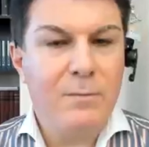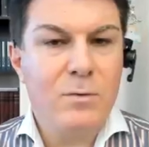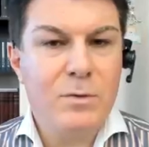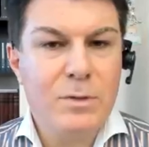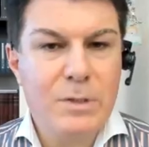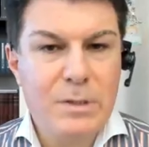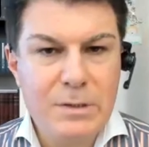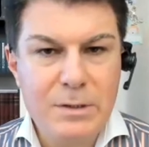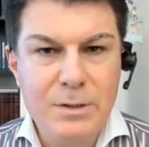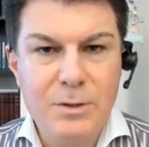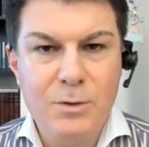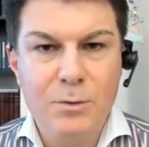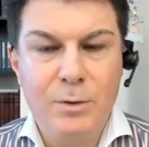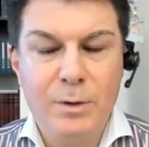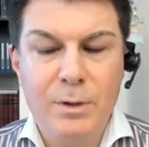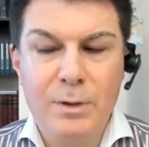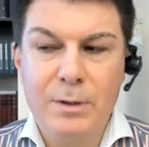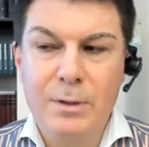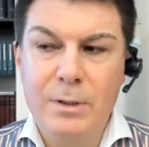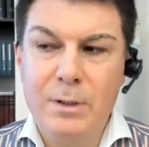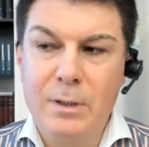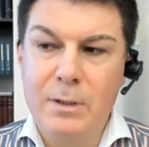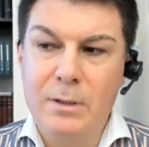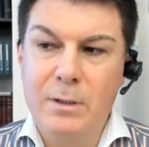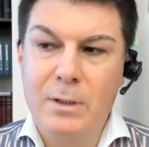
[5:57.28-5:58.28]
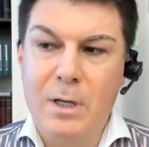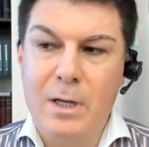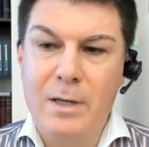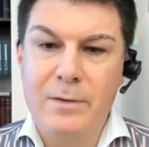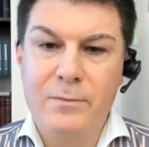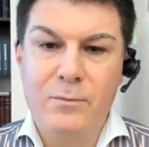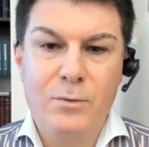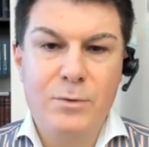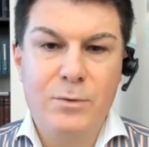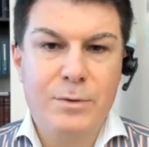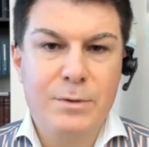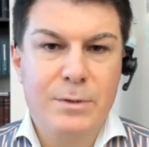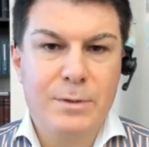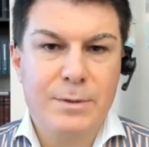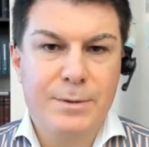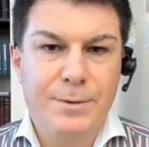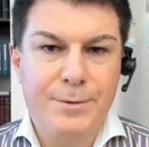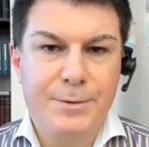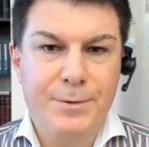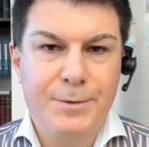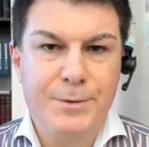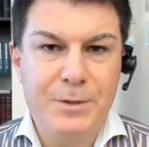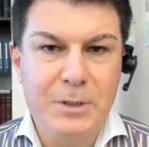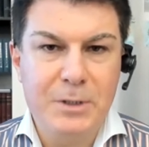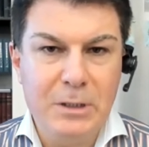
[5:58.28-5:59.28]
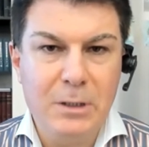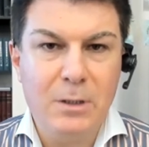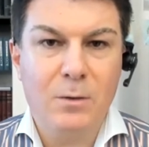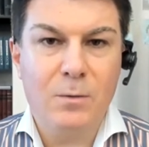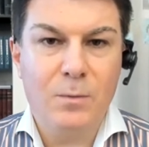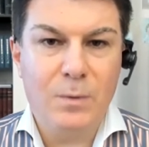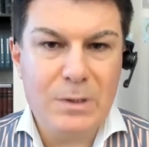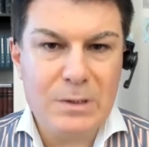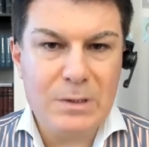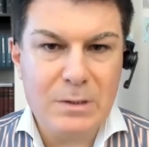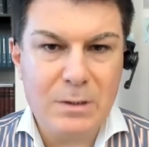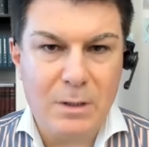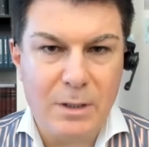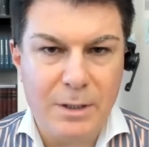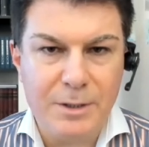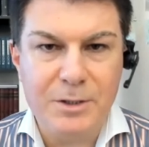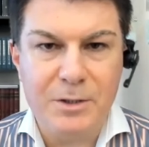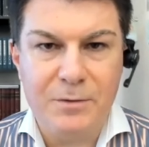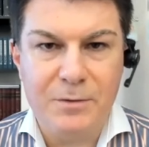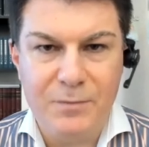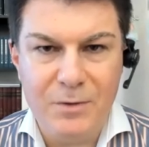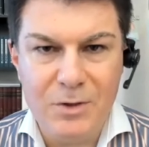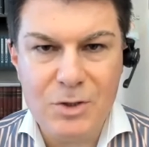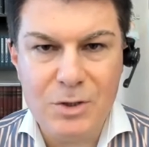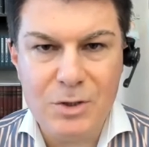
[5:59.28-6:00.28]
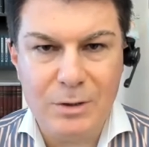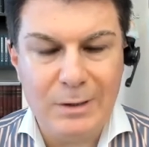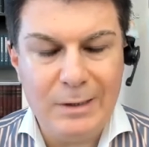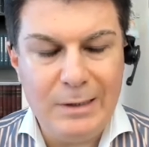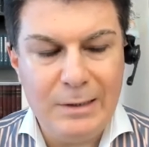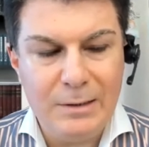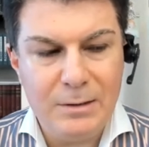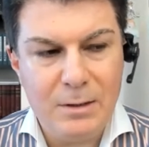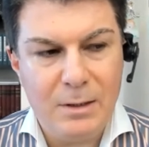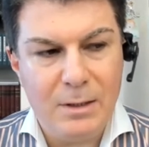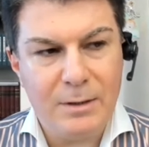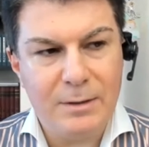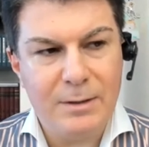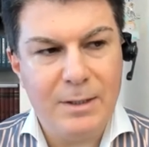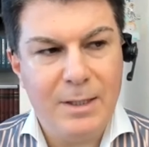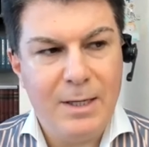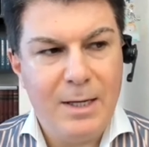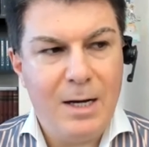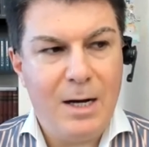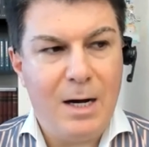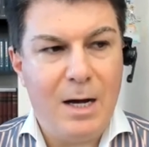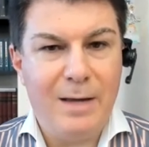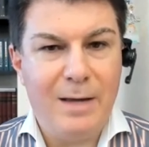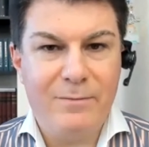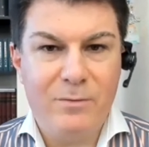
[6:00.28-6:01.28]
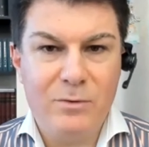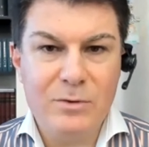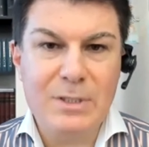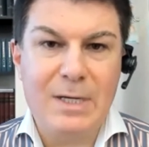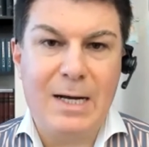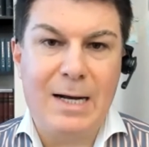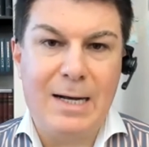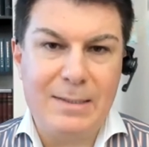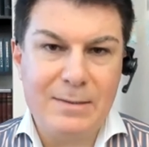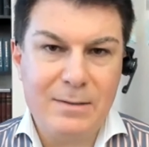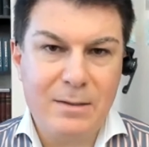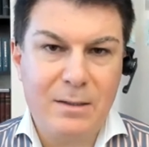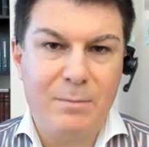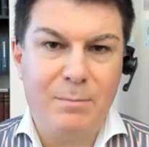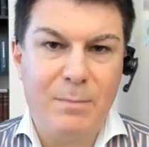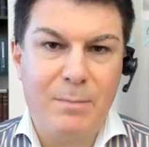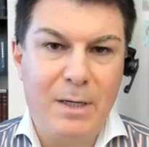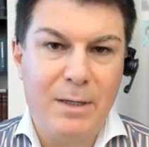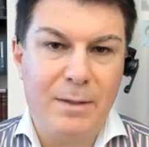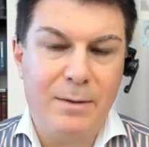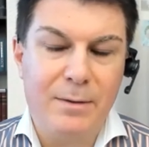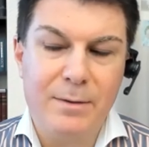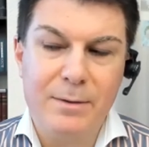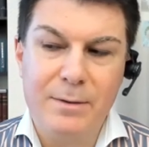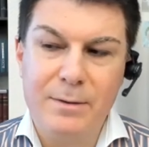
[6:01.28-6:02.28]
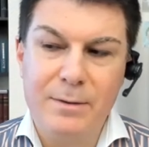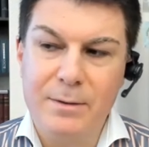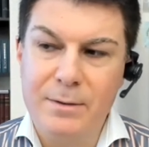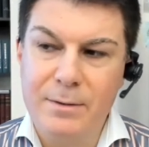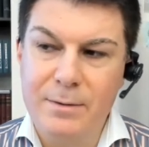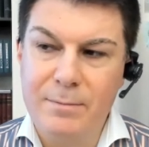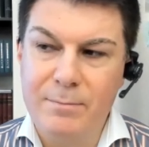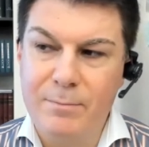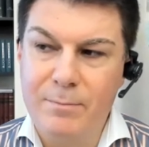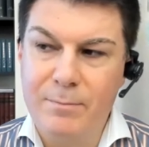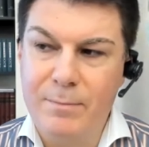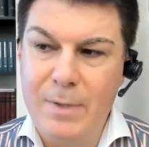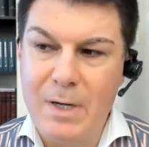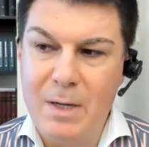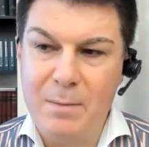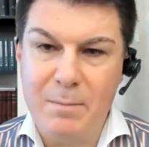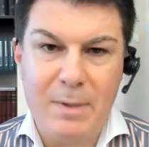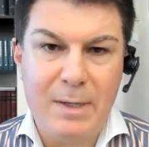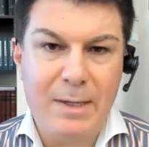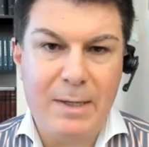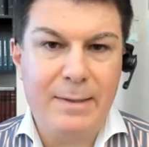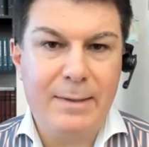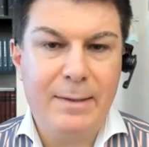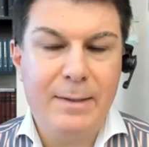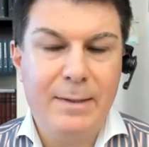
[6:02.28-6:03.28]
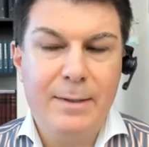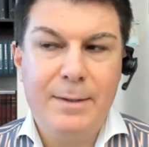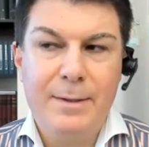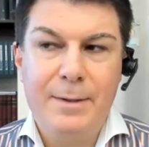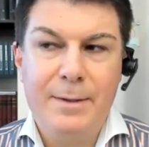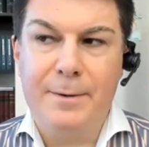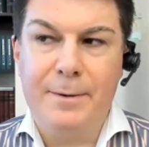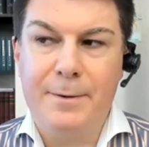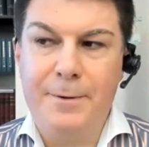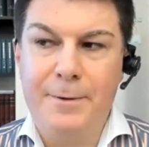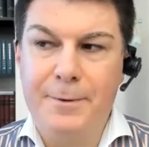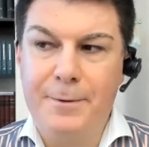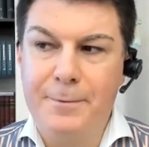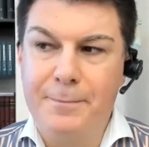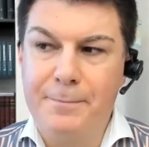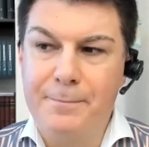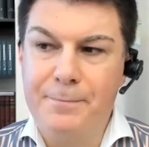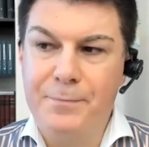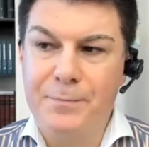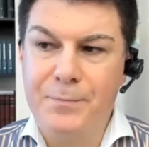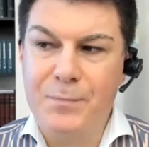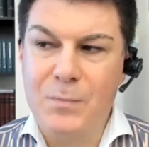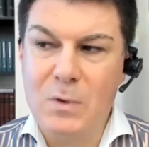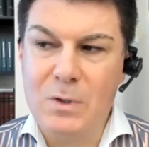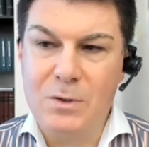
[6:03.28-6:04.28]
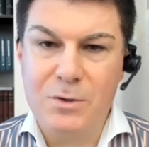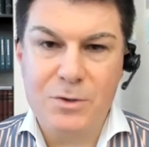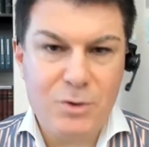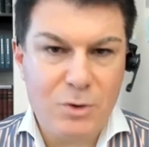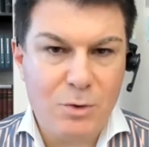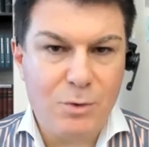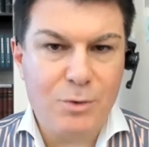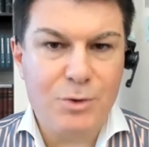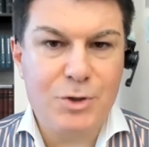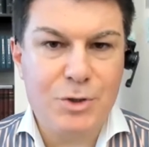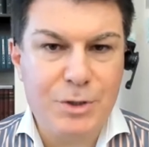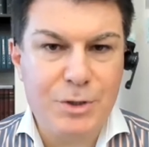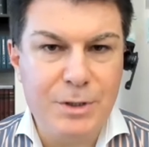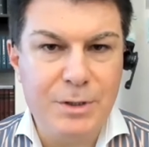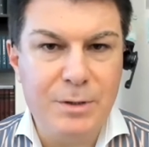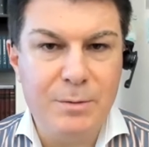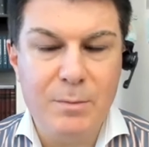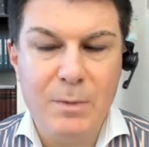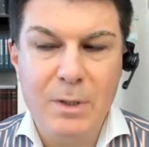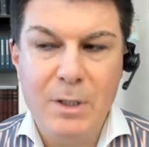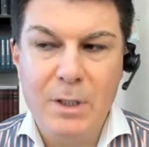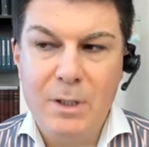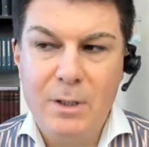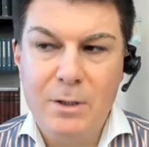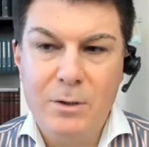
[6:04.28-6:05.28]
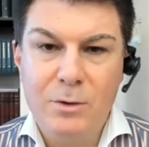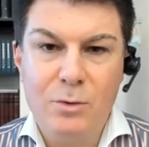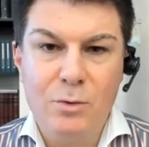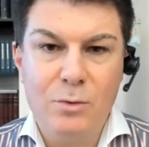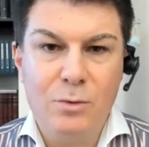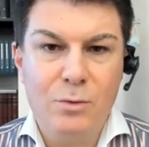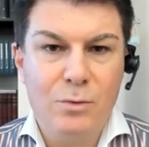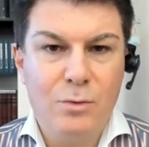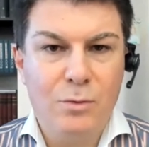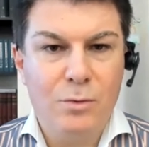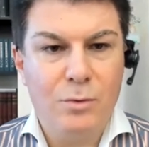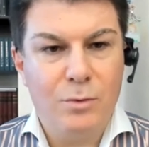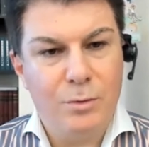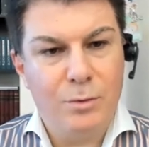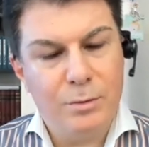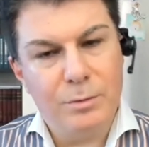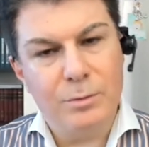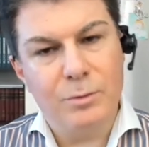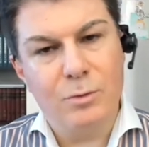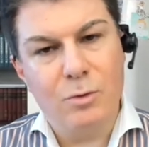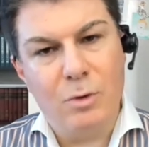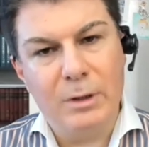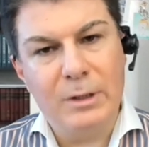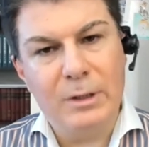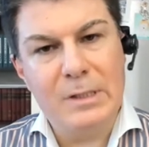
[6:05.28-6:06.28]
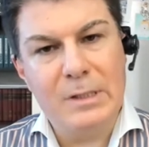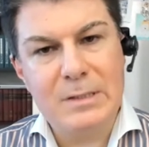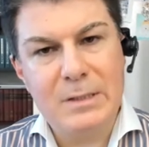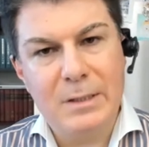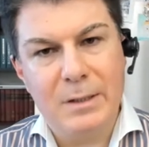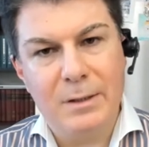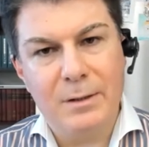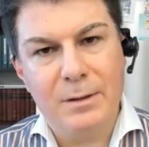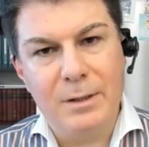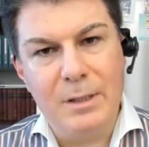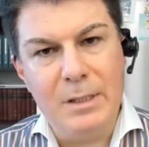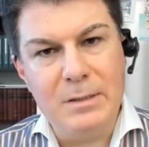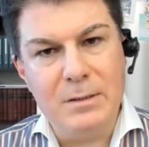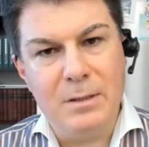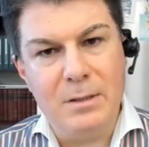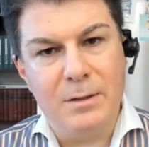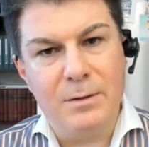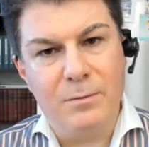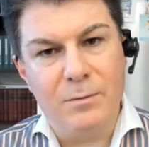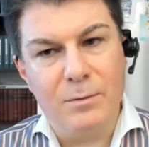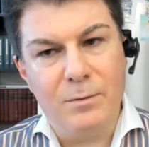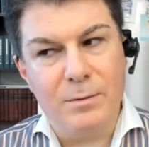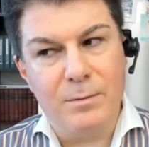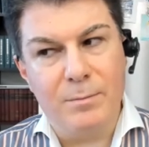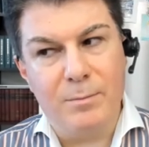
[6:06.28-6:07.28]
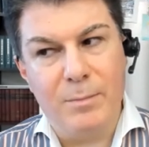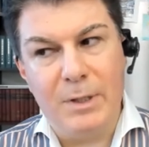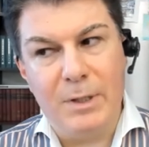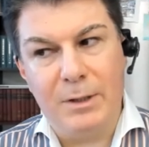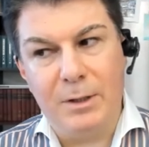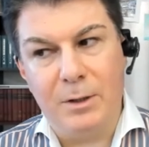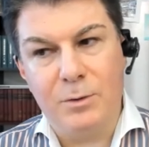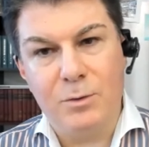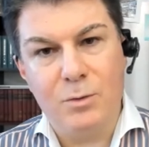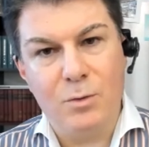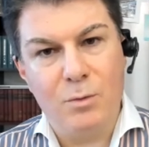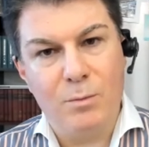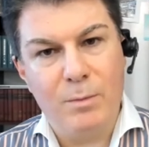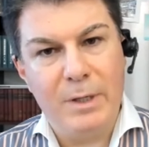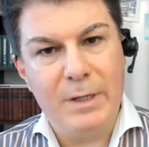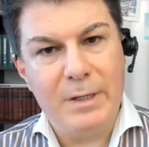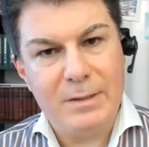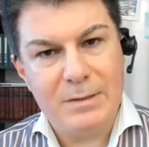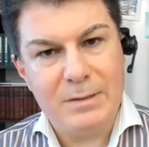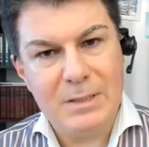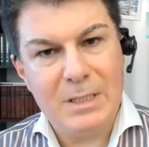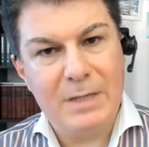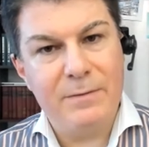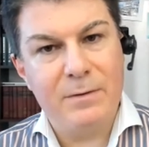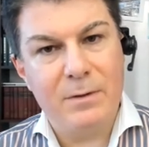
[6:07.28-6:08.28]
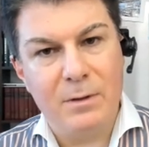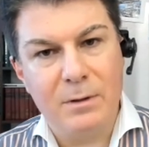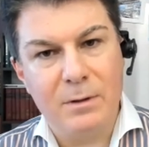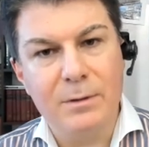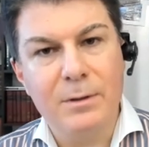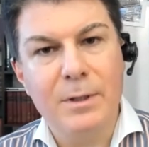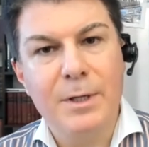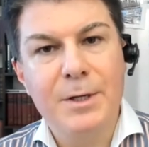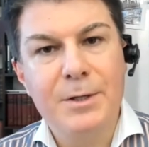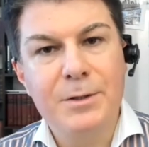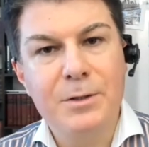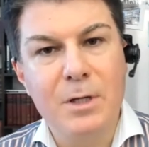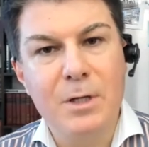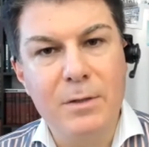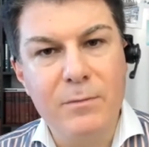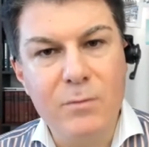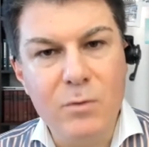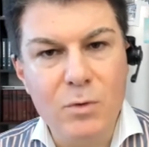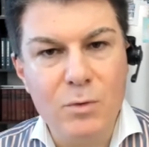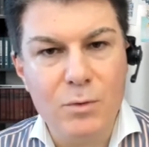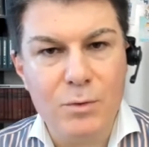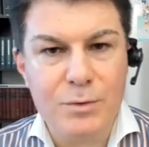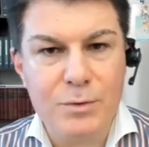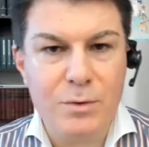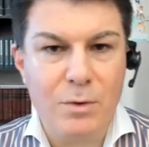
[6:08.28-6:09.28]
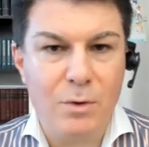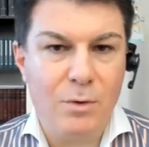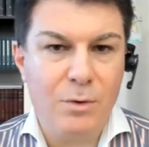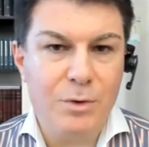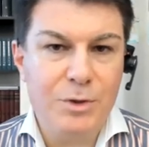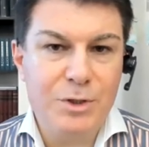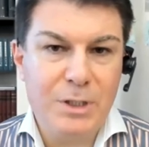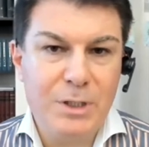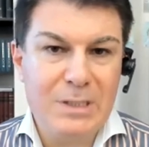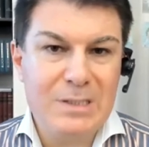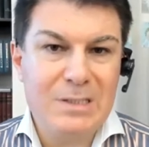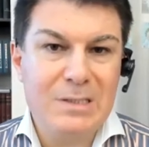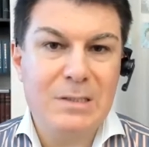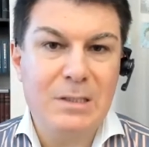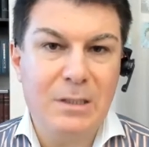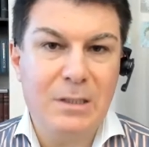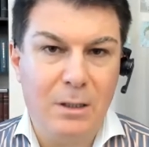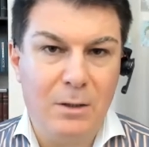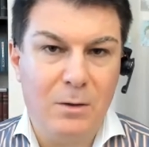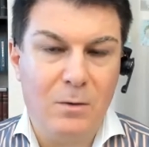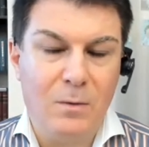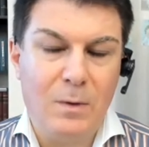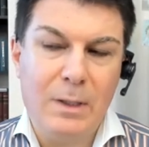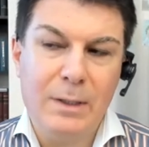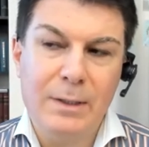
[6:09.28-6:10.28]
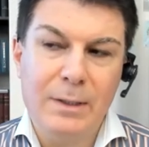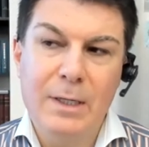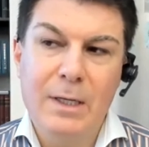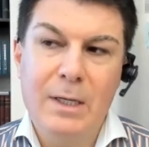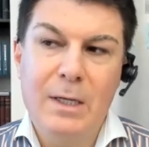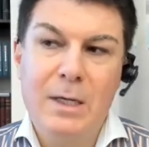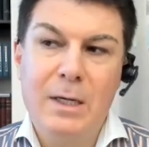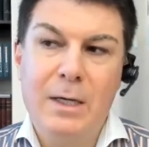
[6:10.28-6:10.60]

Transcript: was a student and I was dealing with artificial intellect, I was asked by my research team to understand, is it better to make several tree views or just single one?